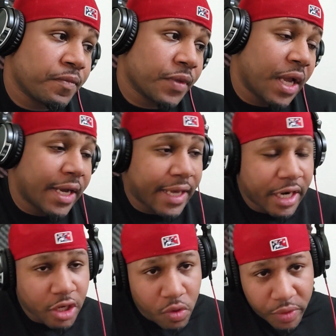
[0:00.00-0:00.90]
I
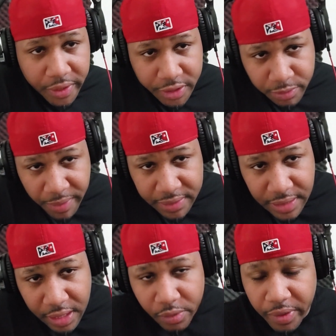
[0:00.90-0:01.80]
gotta go against Max
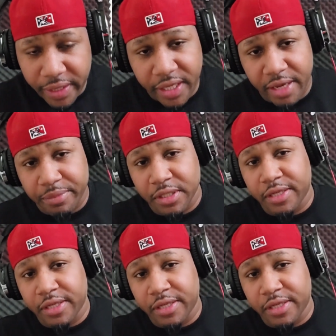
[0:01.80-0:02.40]
Holloway. I can't believe